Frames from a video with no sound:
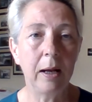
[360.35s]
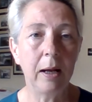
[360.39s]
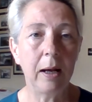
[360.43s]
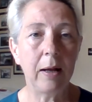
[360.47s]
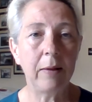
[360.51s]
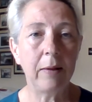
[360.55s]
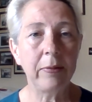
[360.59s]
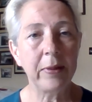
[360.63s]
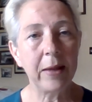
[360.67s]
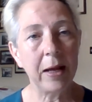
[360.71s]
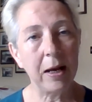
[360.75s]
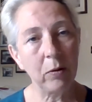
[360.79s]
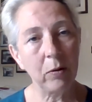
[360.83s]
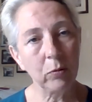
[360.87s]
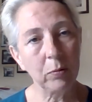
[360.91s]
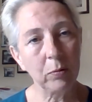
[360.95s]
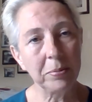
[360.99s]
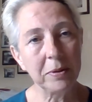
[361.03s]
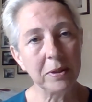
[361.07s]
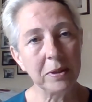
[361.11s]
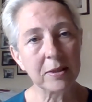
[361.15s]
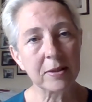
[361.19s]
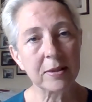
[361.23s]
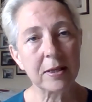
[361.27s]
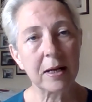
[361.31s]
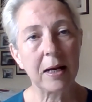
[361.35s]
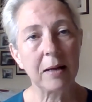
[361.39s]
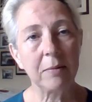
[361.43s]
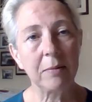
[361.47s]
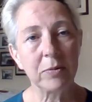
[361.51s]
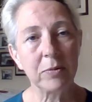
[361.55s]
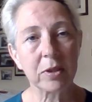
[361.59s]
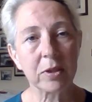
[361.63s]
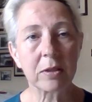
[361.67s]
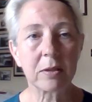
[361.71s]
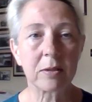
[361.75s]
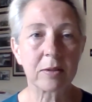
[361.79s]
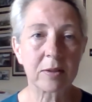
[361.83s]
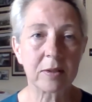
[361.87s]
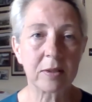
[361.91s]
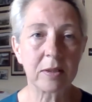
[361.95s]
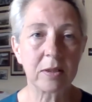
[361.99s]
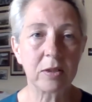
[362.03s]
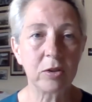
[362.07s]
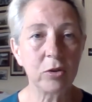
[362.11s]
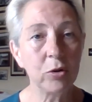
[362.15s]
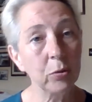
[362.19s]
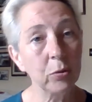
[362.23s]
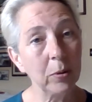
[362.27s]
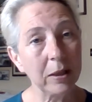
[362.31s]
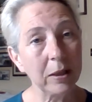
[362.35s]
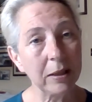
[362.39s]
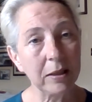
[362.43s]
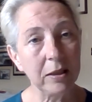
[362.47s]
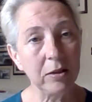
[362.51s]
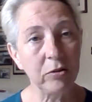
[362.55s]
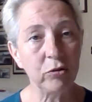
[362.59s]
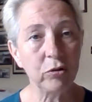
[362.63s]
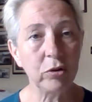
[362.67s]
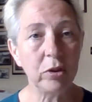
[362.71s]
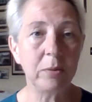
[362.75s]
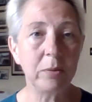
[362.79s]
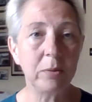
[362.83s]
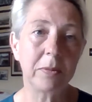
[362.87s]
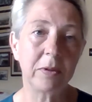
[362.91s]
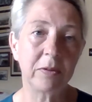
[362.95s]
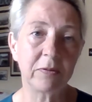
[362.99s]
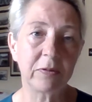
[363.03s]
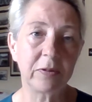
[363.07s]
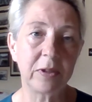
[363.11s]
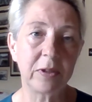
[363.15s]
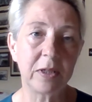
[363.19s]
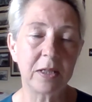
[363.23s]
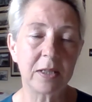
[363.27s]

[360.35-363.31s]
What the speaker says: And that would be the time to consider, do I need treatment for